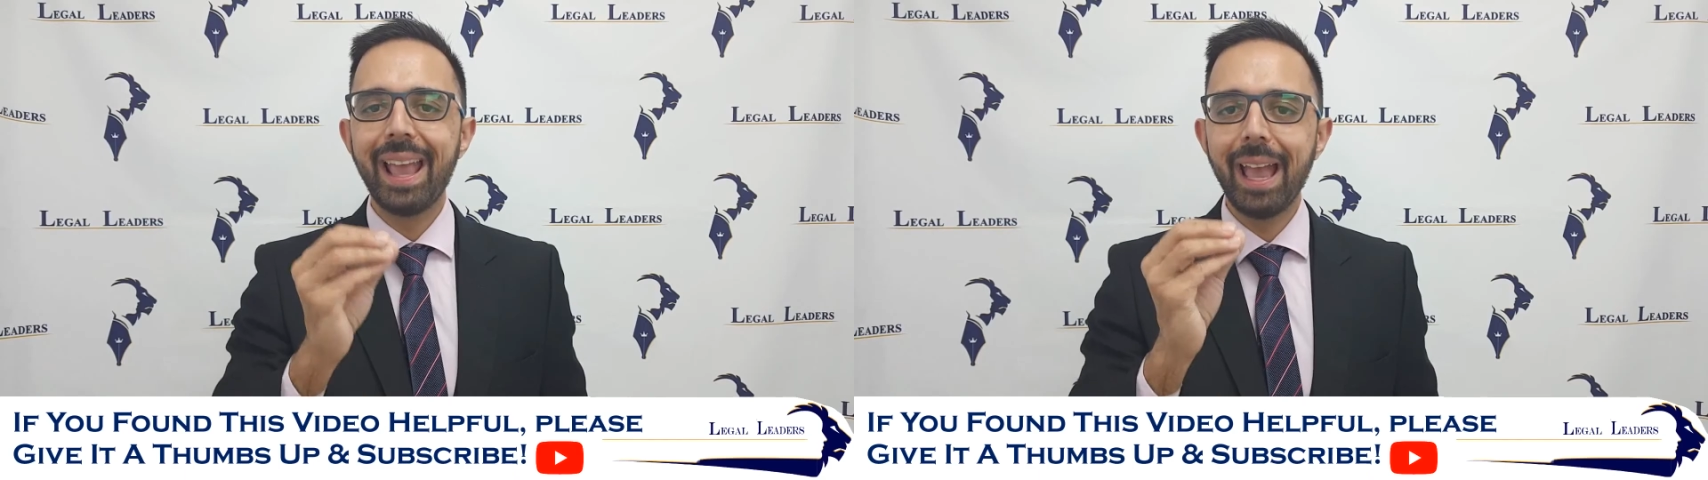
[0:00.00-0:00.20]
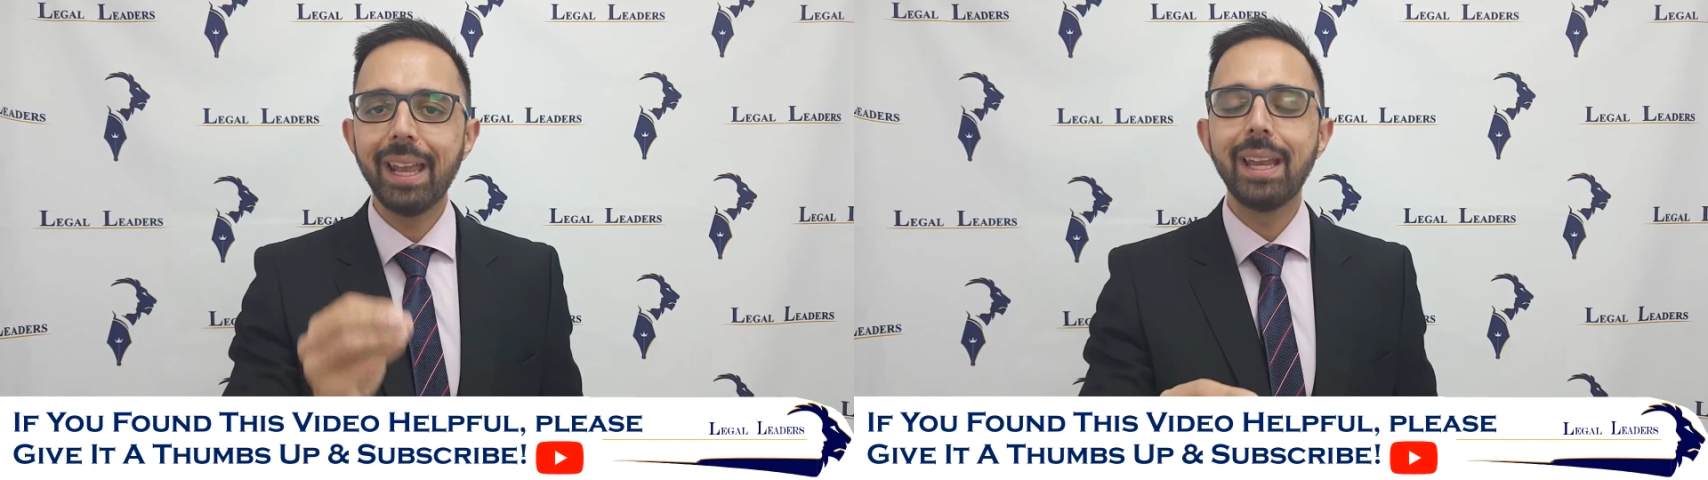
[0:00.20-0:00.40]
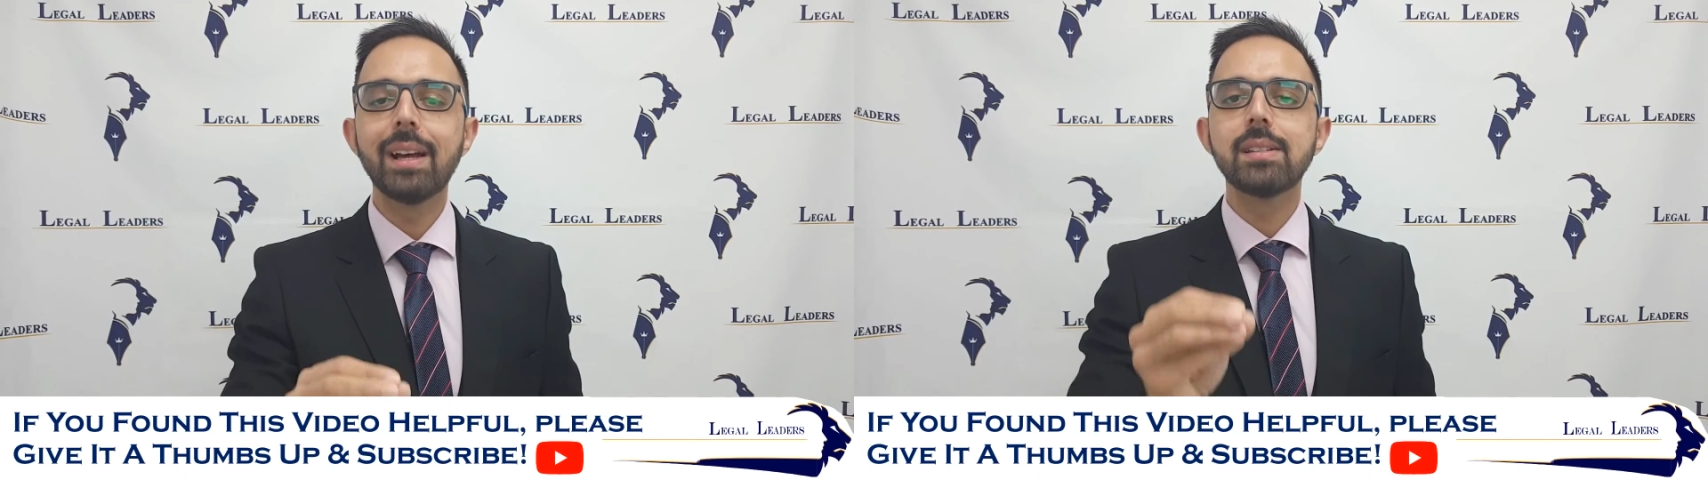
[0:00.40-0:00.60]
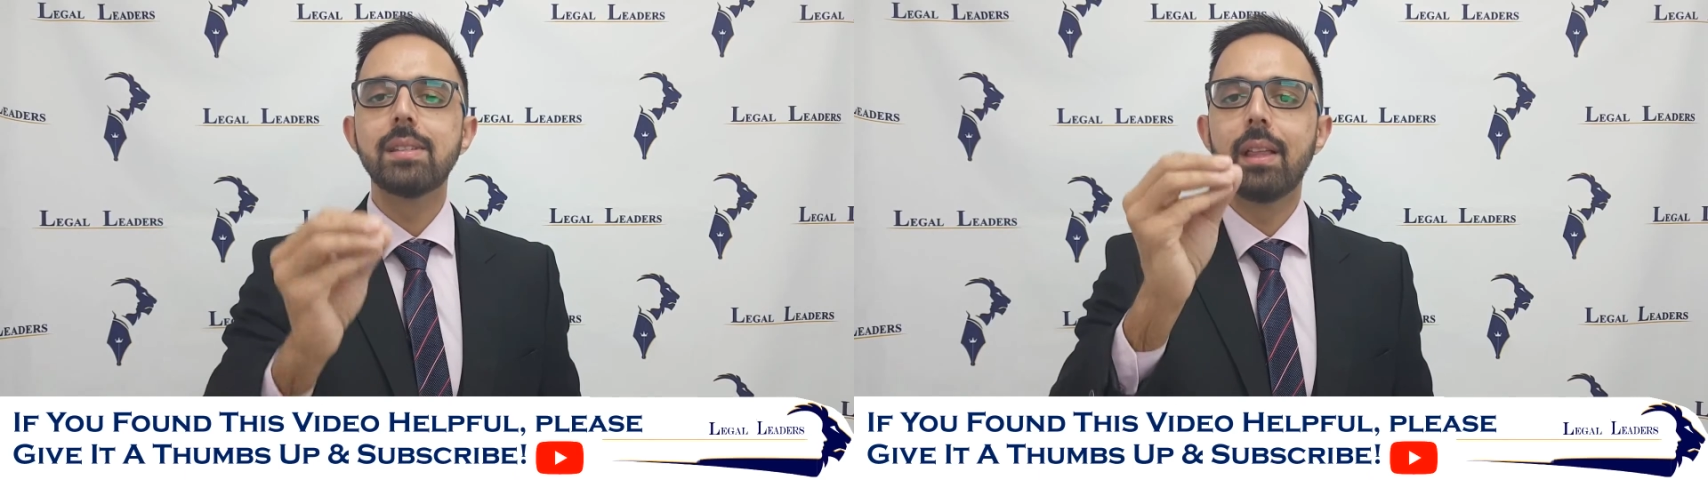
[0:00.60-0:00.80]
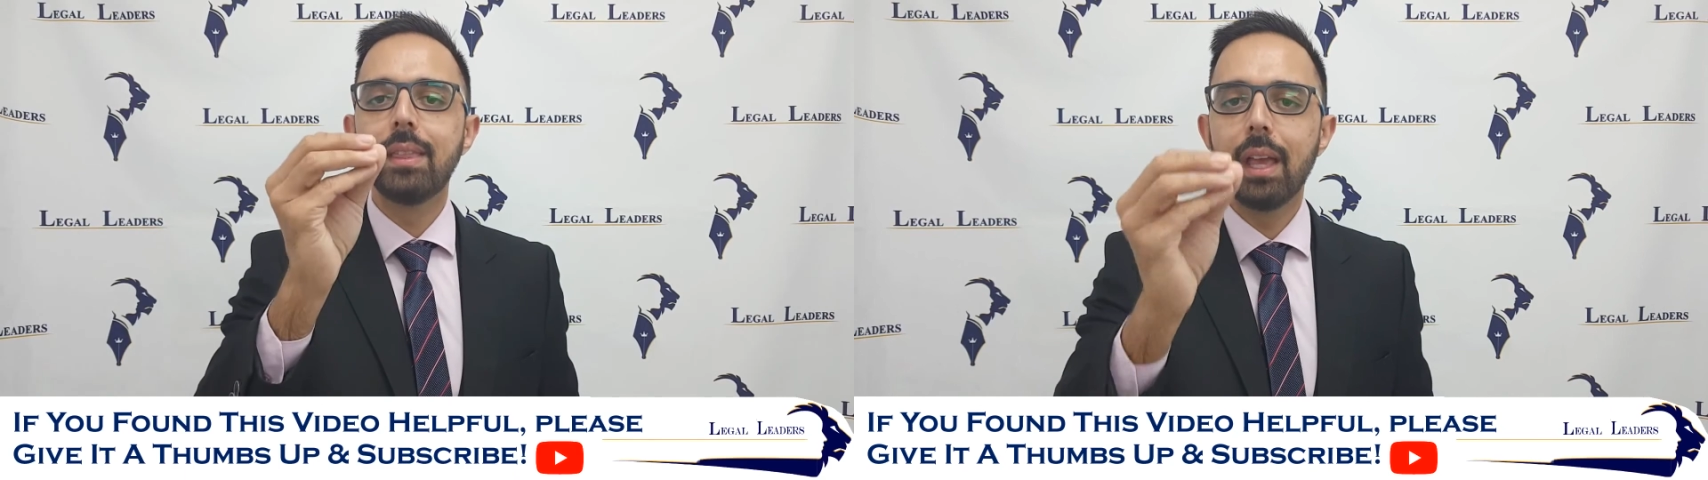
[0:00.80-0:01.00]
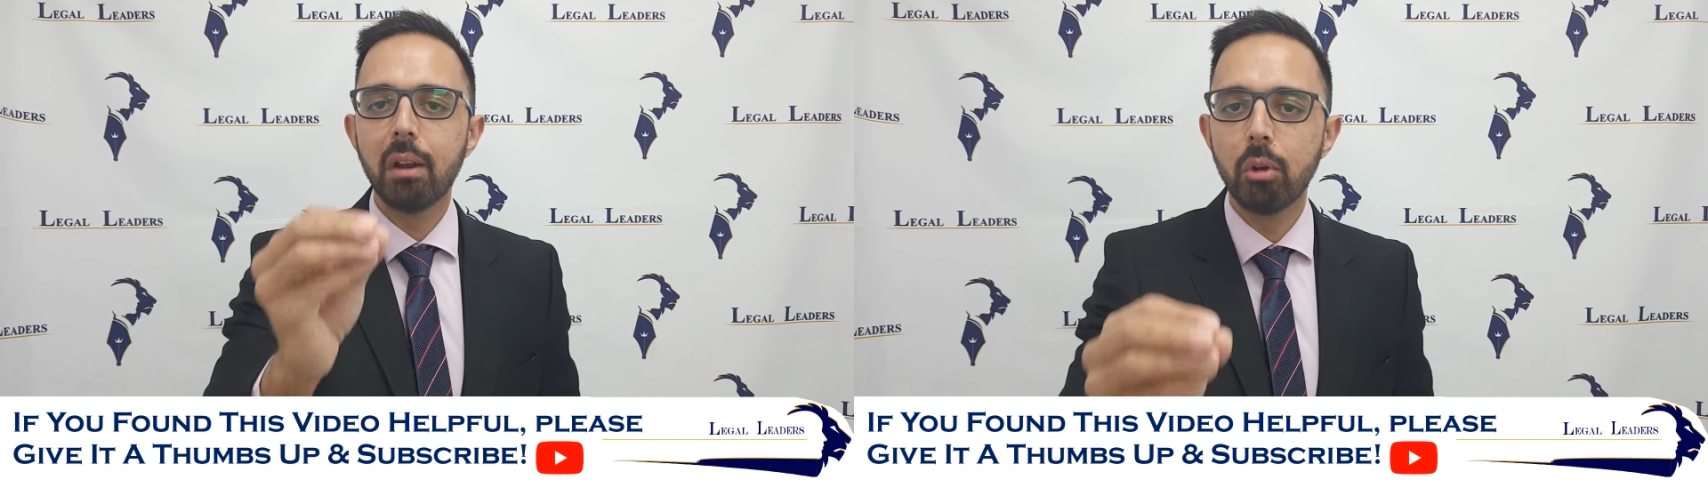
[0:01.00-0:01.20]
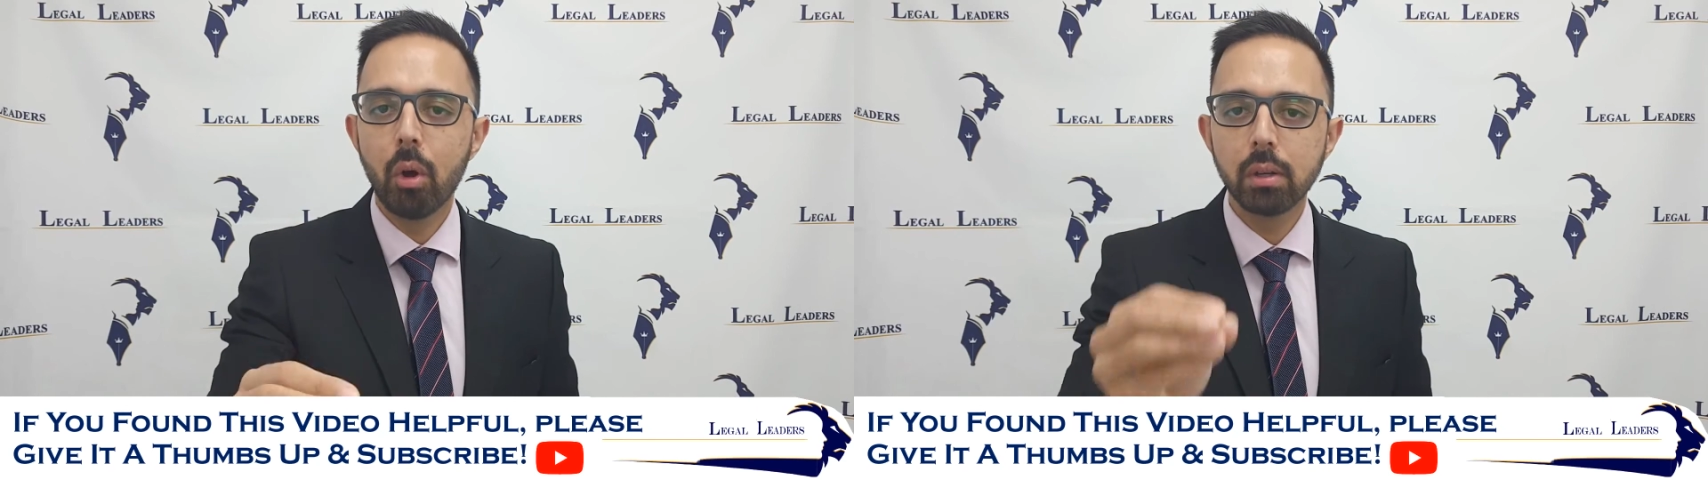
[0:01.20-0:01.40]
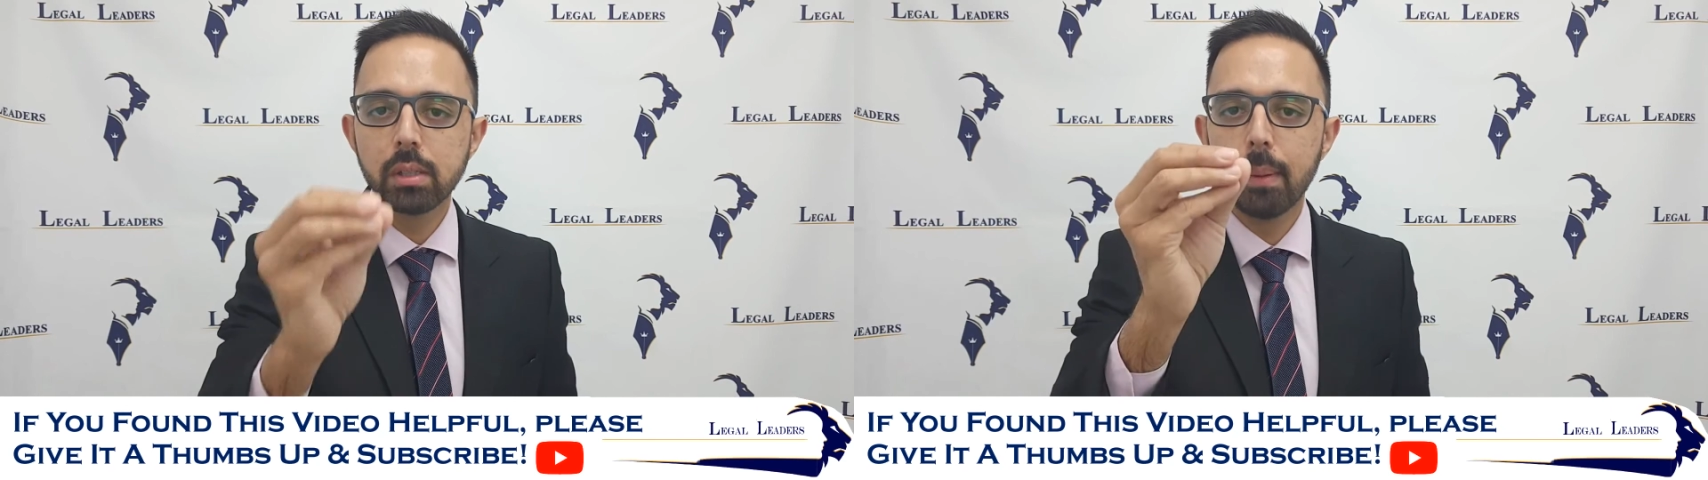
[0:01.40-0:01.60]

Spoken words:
areas that they are not